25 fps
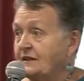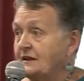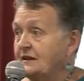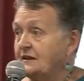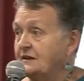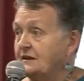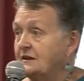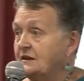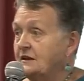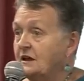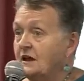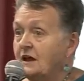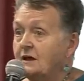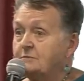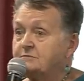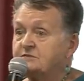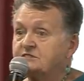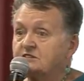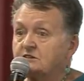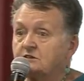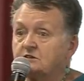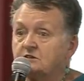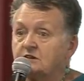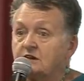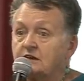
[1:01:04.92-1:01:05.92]
ever.
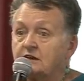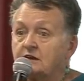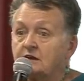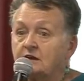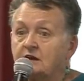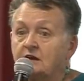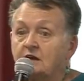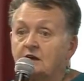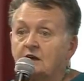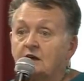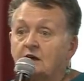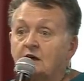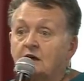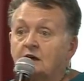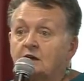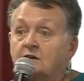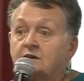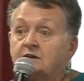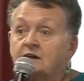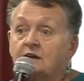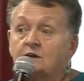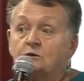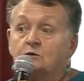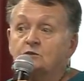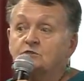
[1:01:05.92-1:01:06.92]
Absolutely.
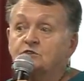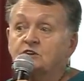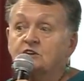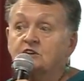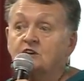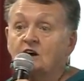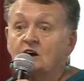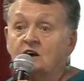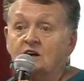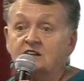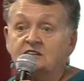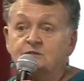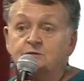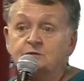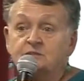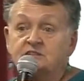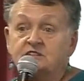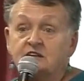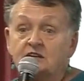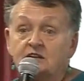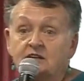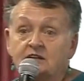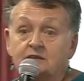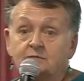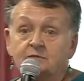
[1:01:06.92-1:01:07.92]
Now, look, the guys were
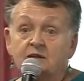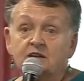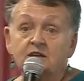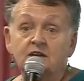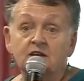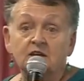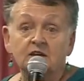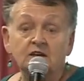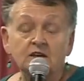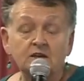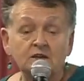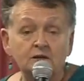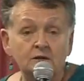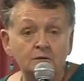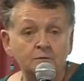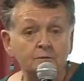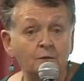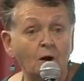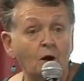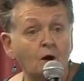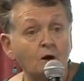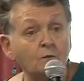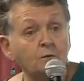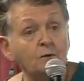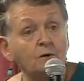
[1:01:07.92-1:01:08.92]
telling me,
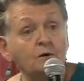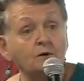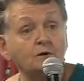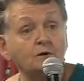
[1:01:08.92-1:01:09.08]
oh,